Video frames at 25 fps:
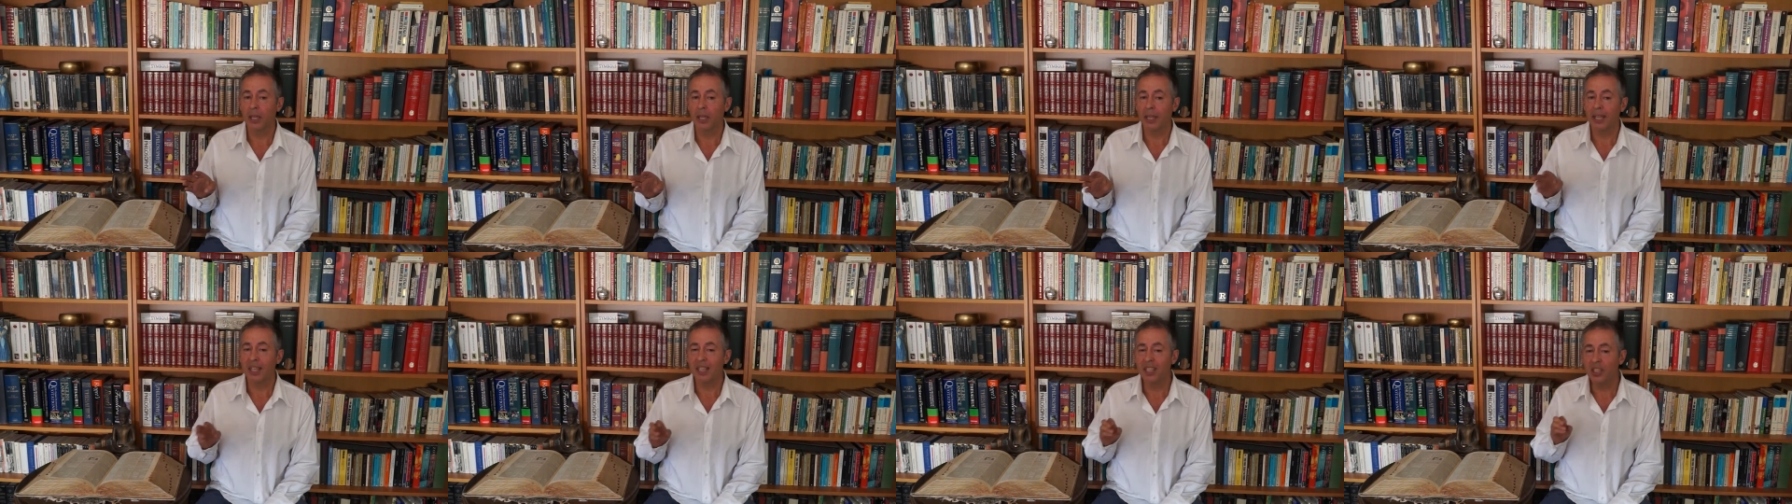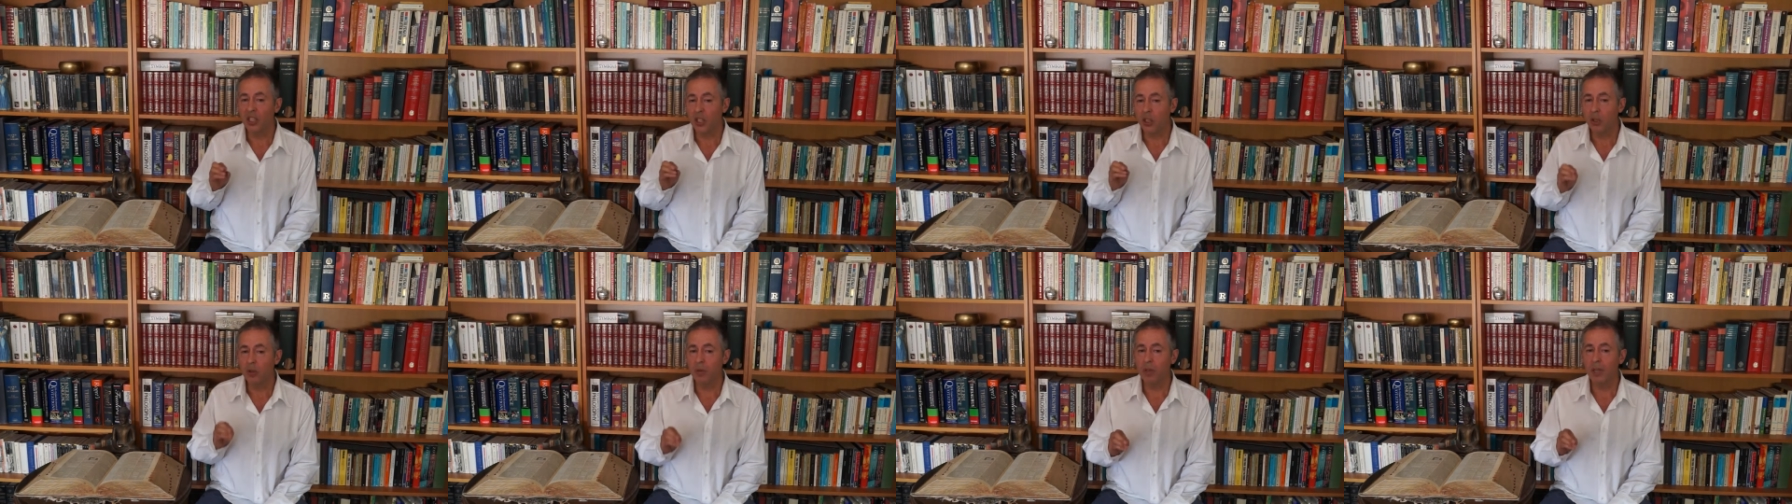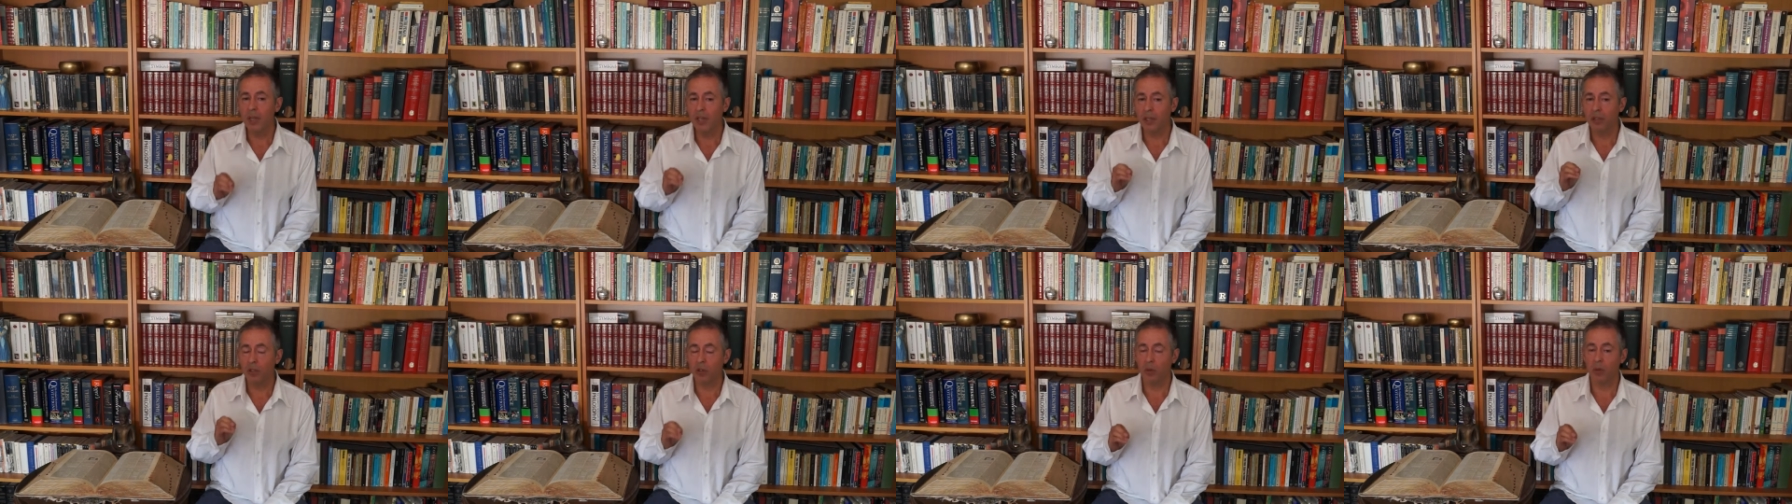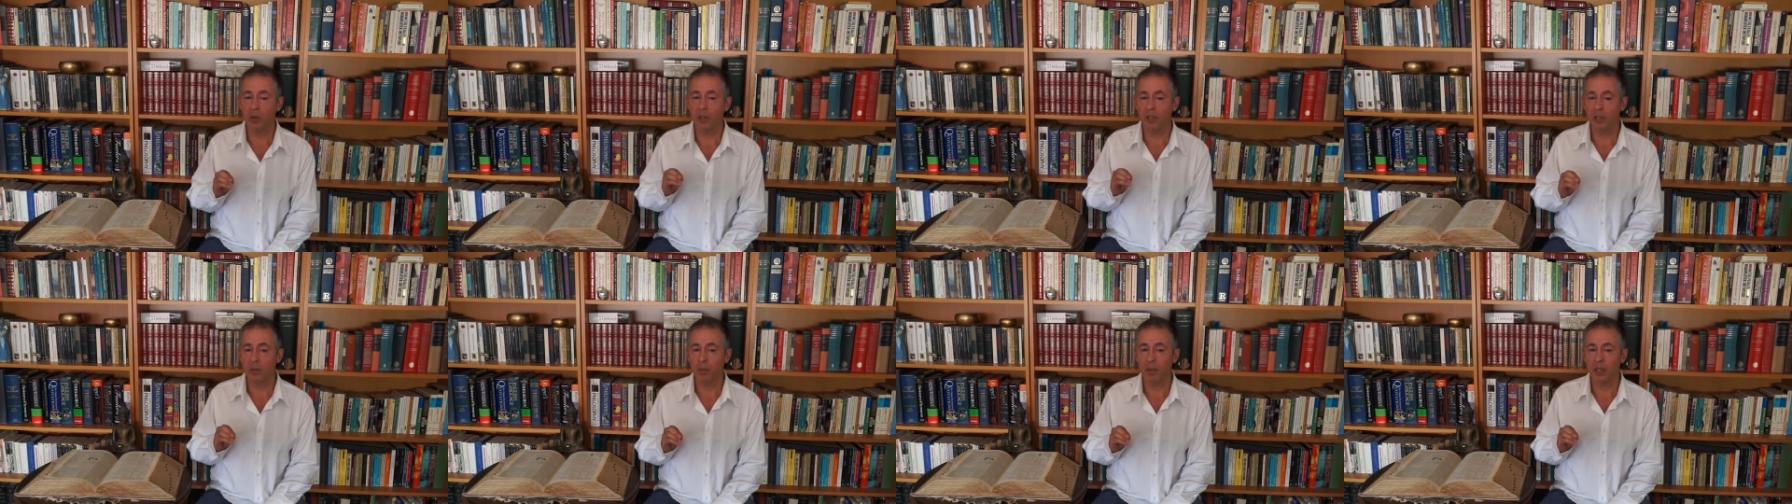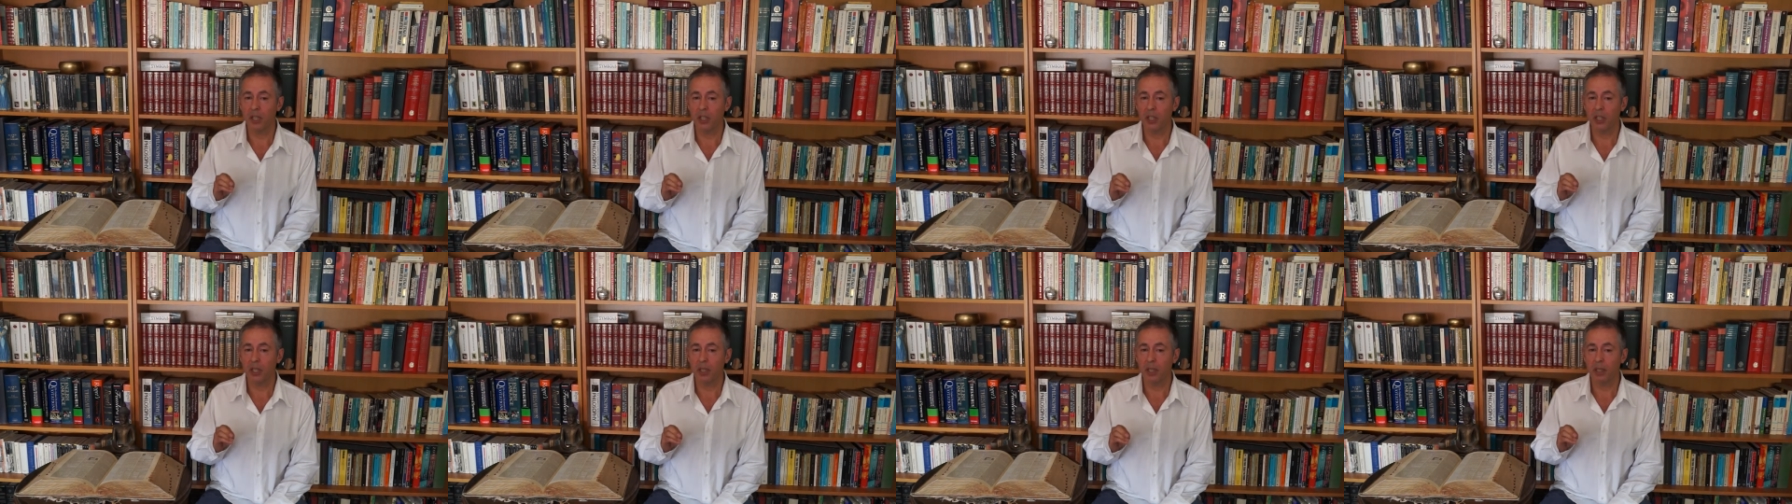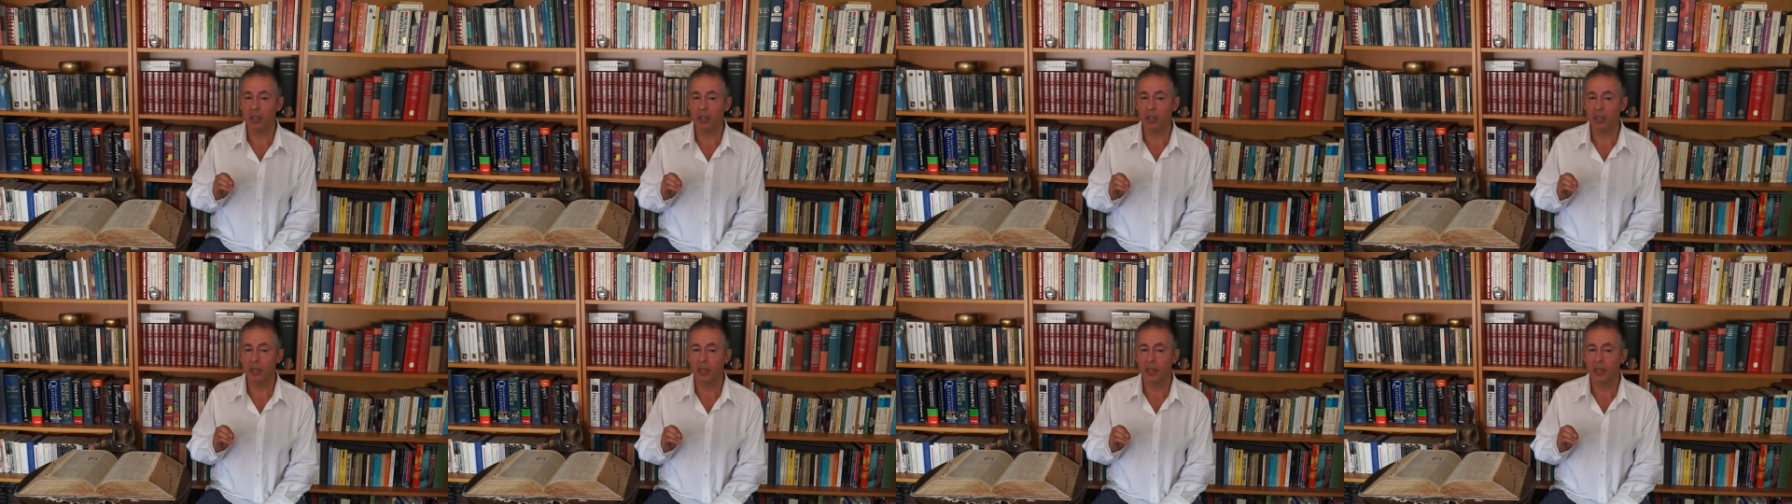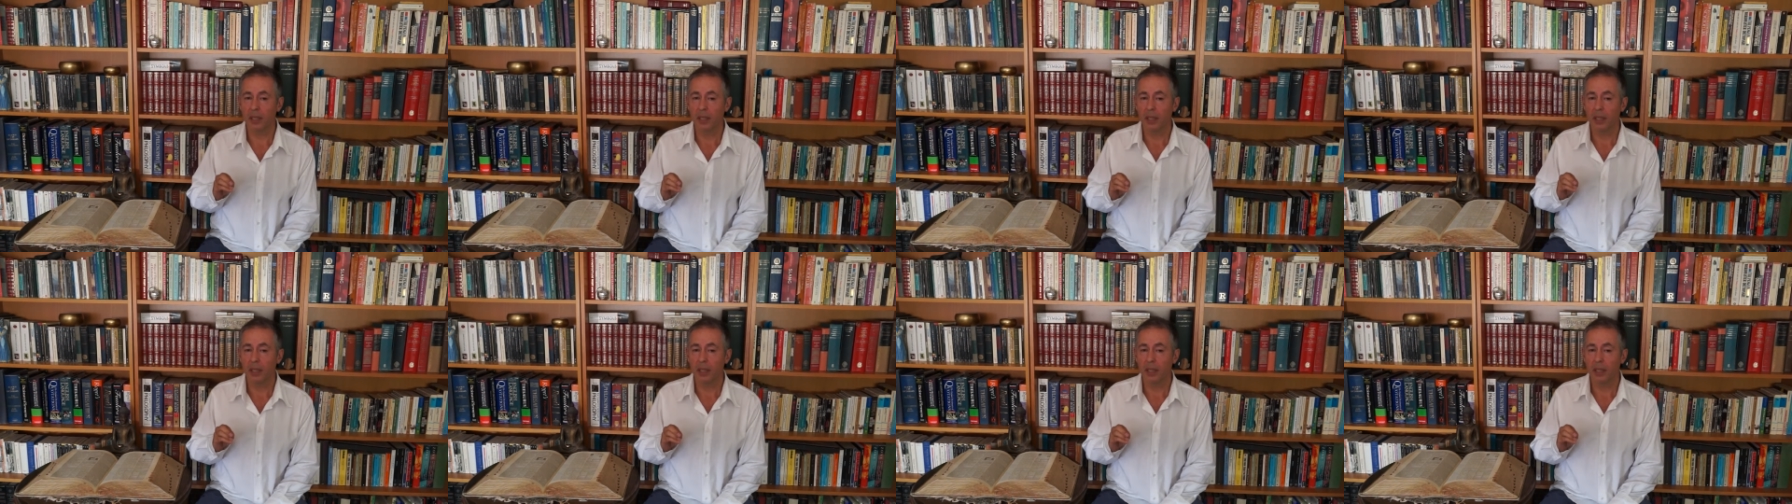is unique to our species.